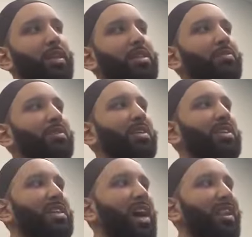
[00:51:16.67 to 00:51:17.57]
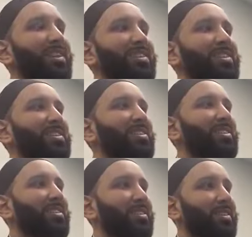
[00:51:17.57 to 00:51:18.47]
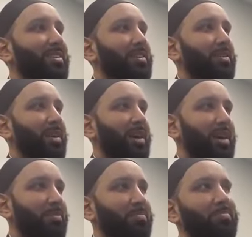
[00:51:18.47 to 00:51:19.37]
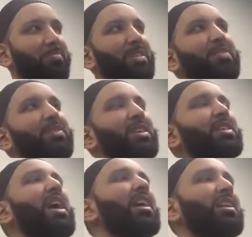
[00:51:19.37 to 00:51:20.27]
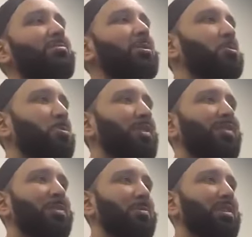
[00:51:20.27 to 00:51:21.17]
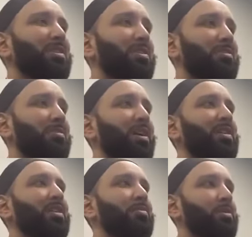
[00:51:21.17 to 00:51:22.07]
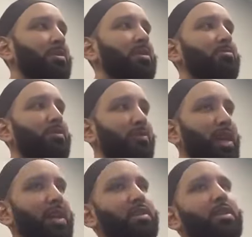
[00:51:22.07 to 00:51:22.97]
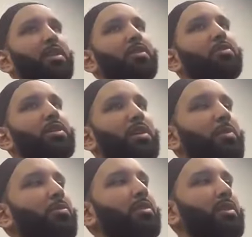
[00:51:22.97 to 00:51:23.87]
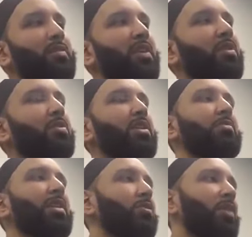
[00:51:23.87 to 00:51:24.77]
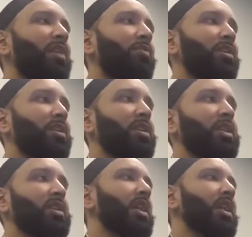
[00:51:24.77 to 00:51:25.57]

It's a very silent, um, it's a very silent ritual, if you will right? That a person reflects and they do tadabbur and tafakkur and they make dua for the deceased.